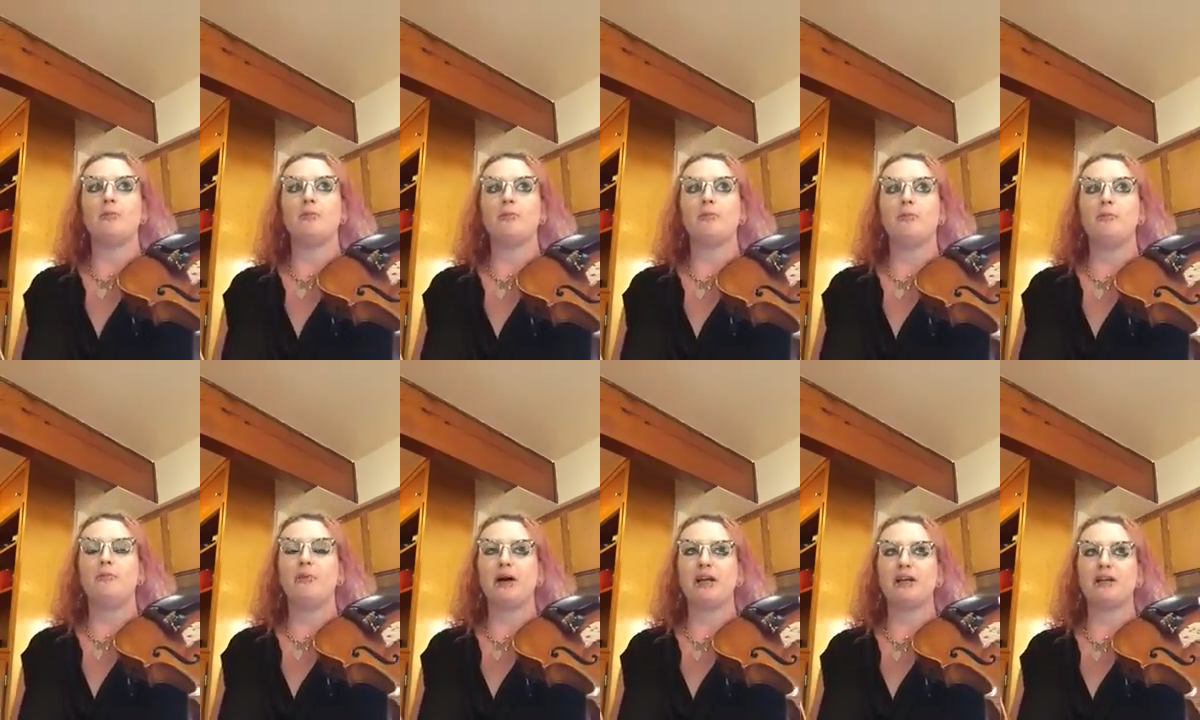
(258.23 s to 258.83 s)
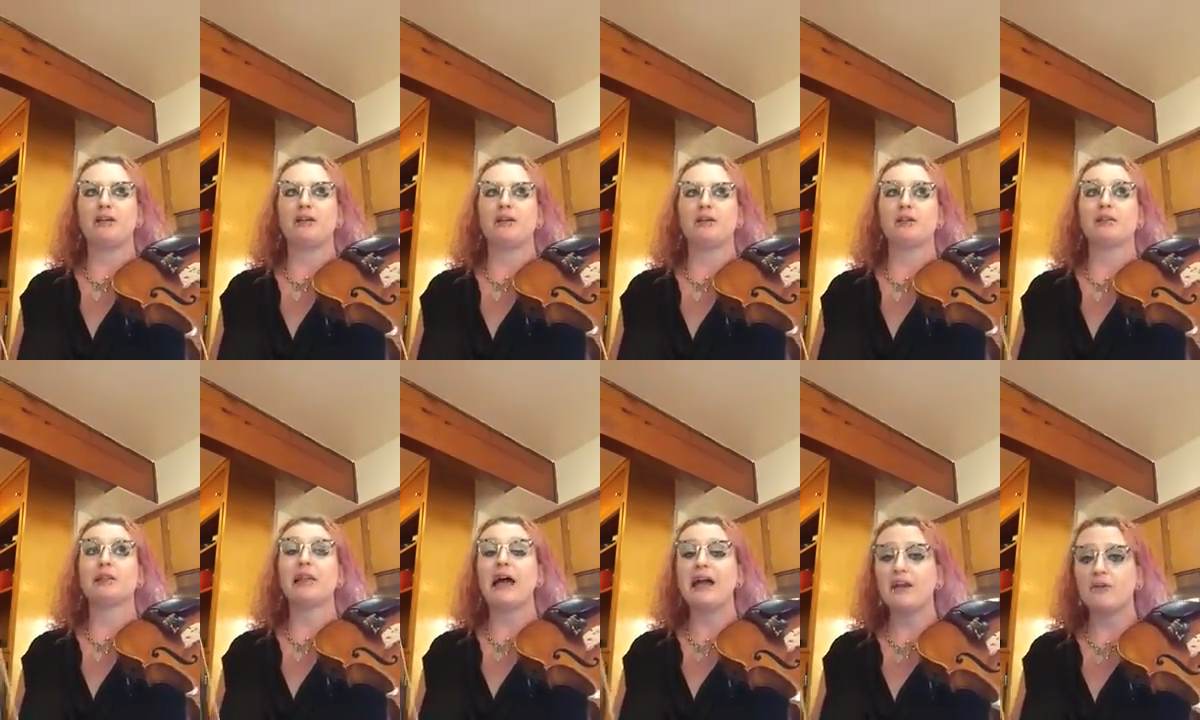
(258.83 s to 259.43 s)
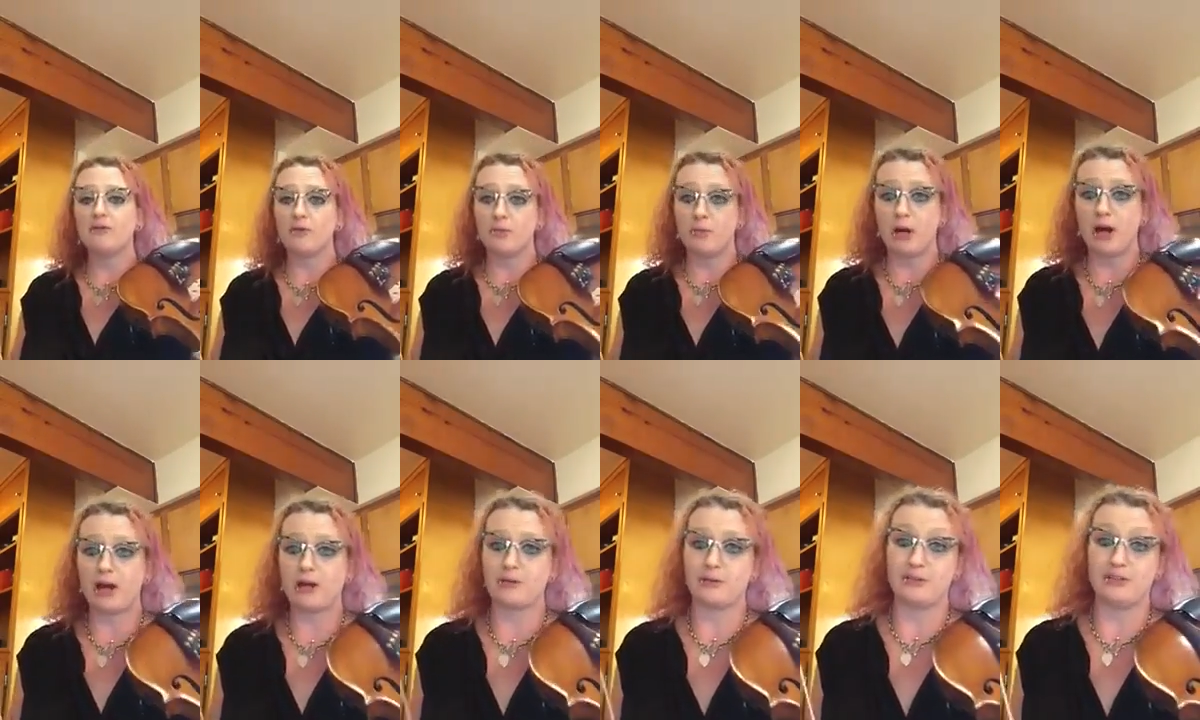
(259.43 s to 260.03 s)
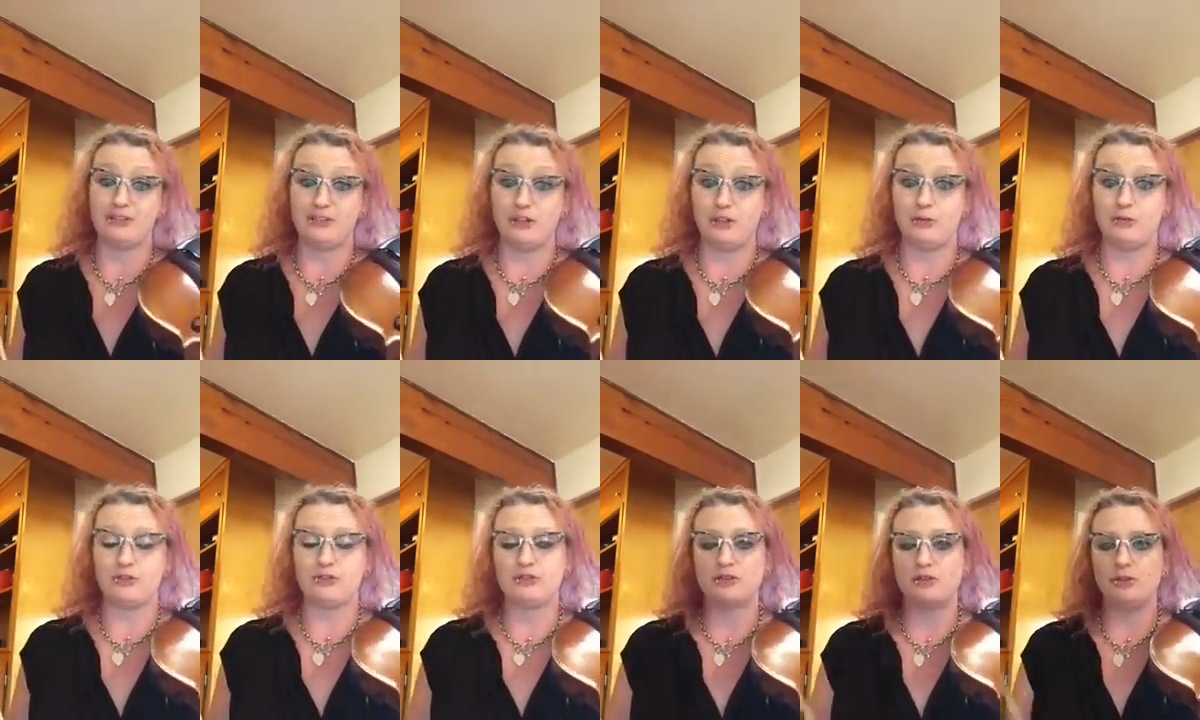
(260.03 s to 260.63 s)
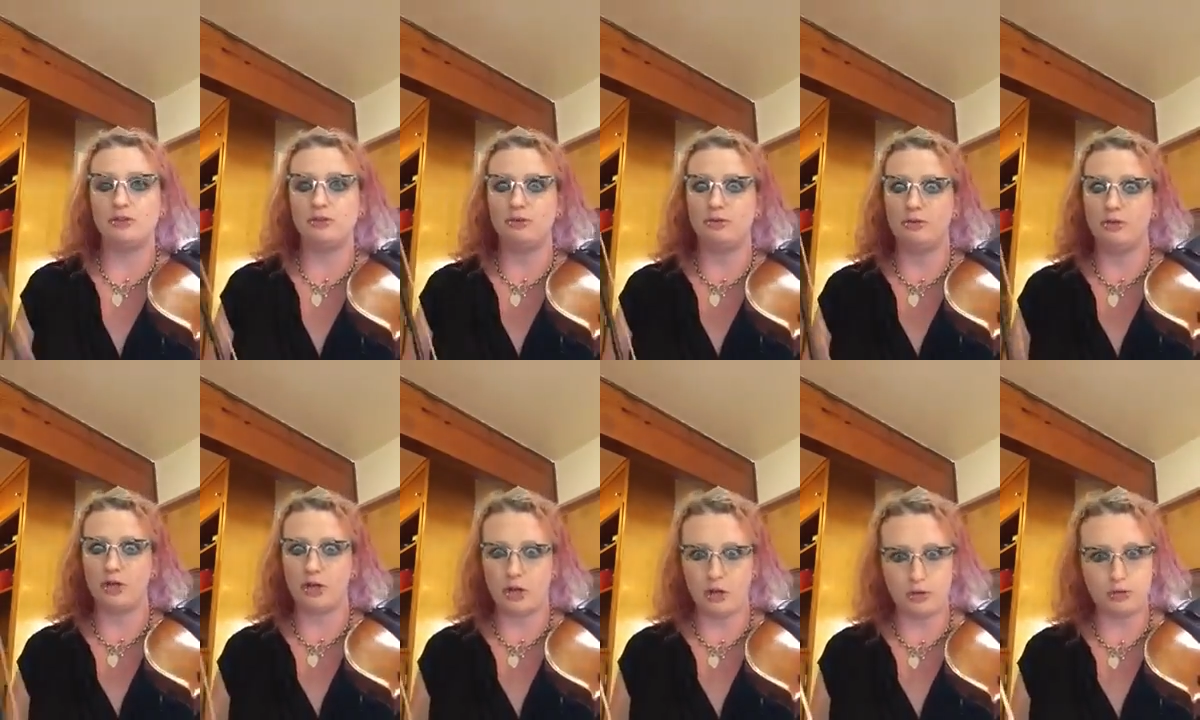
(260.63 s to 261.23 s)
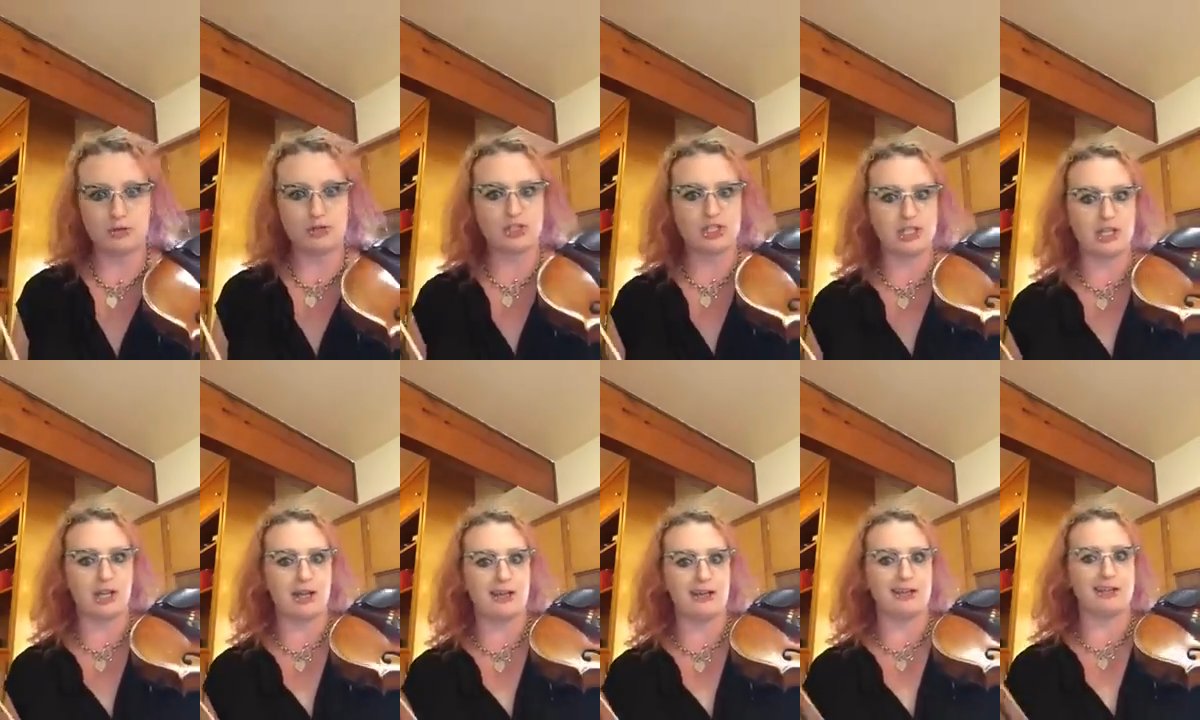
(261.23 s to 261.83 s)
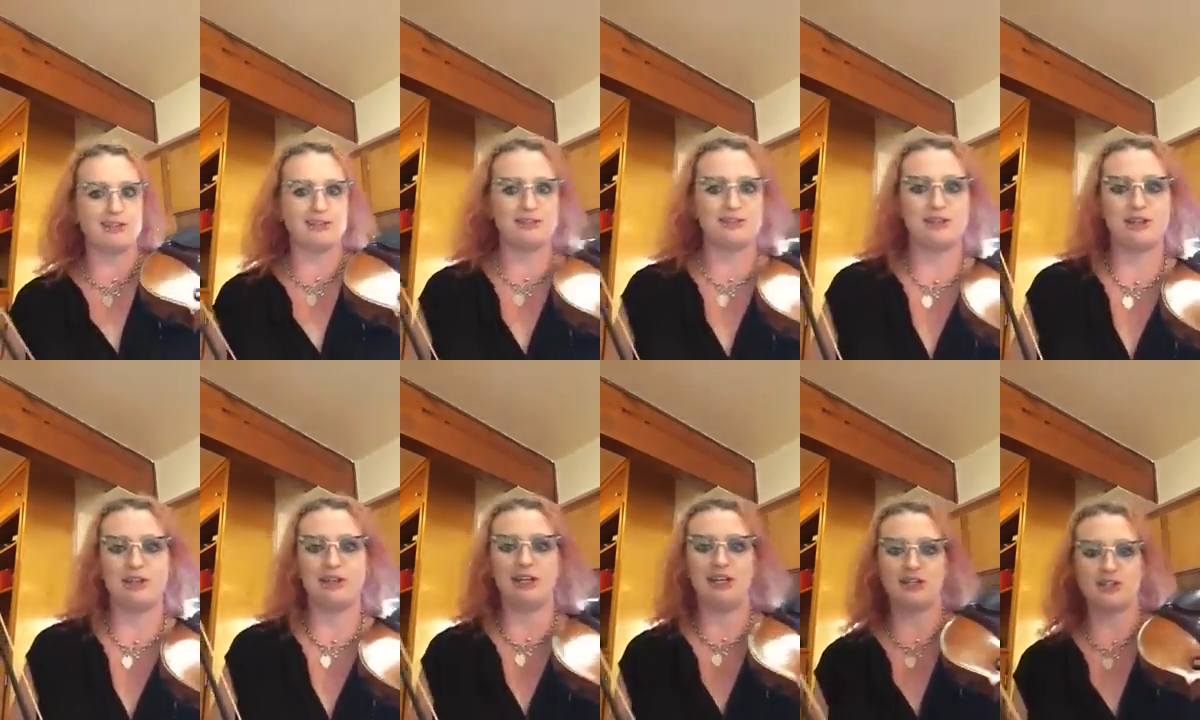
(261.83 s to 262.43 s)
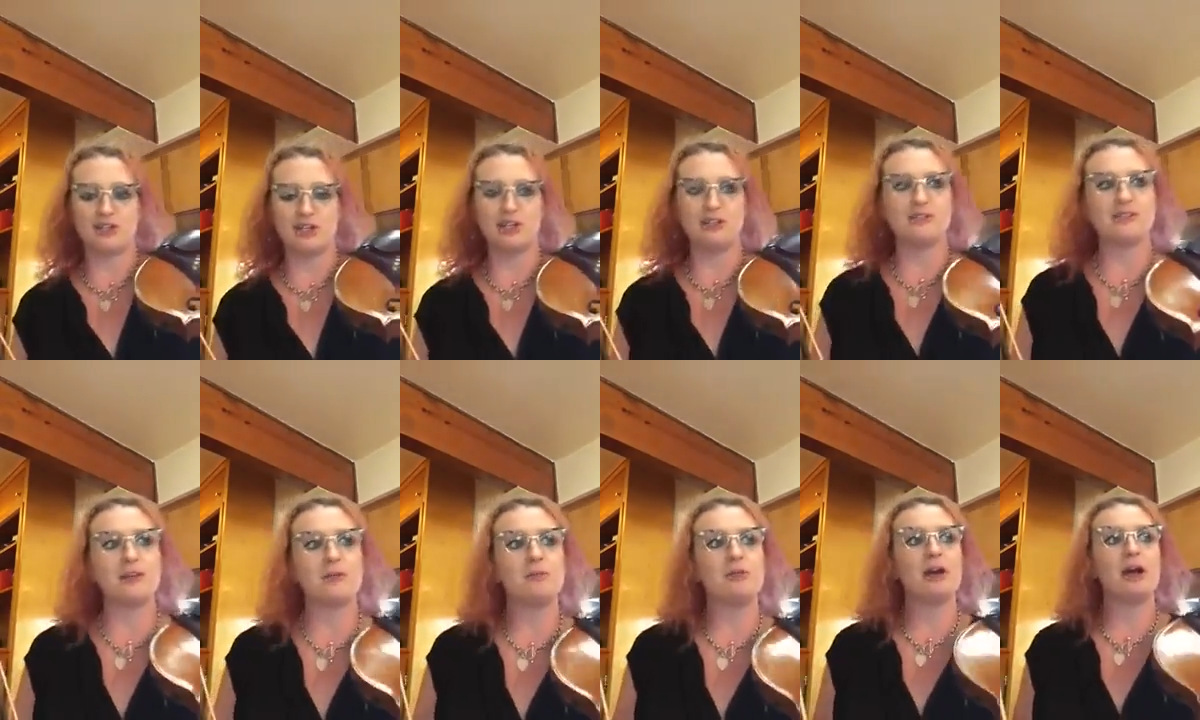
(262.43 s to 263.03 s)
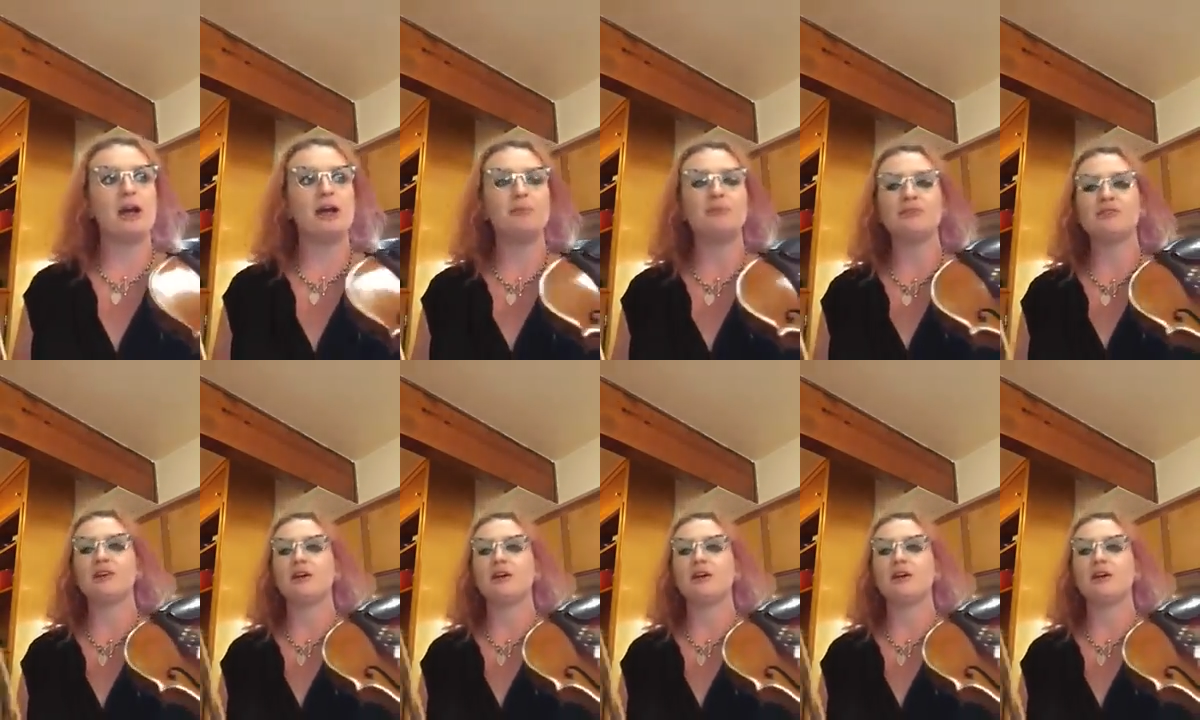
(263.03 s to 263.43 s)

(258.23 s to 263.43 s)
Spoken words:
but like vibrato is used to negotiate intonation sometimes,